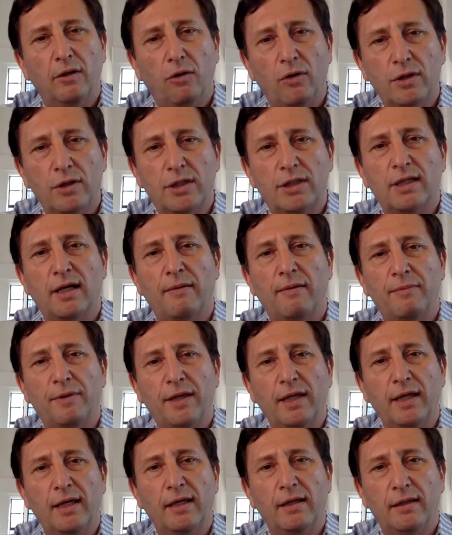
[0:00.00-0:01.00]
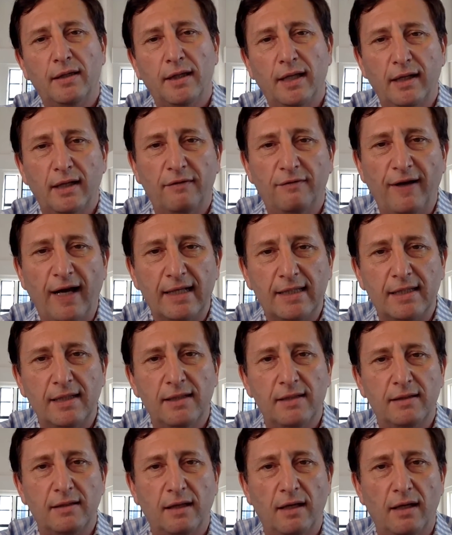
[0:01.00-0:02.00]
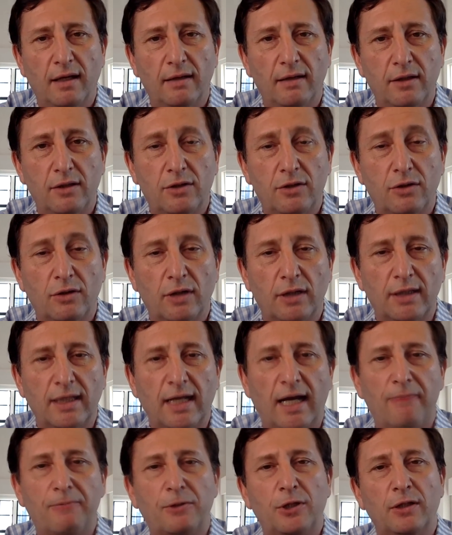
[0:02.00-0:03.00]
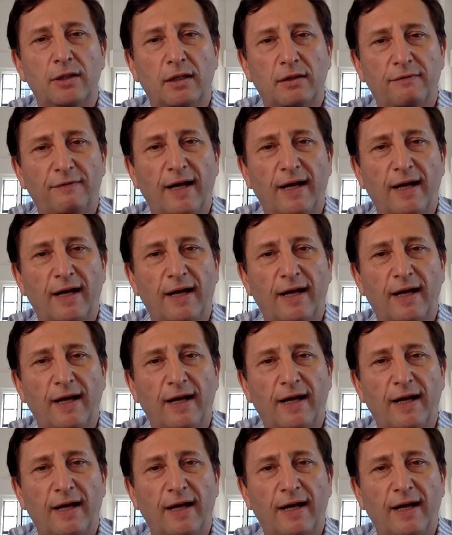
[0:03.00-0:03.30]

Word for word: launch something that advances uh, digital adoption,